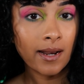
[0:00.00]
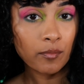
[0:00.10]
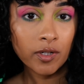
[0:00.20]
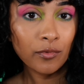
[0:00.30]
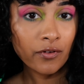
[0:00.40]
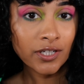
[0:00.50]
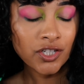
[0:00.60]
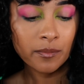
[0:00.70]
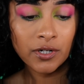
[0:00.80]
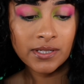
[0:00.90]
I'm gonna move on to
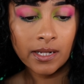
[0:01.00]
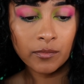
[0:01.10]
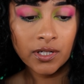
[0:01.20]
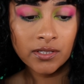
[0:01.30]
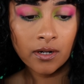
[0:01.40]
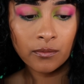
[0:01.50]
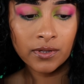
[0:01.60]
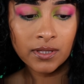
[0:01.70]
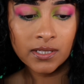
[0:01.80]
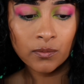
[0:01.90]
shimmers, and I'm gonna start
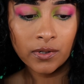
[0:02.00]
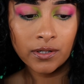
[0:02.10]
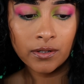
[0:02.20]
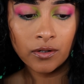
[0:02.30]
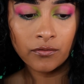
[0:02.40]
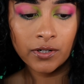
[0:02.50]
with this one over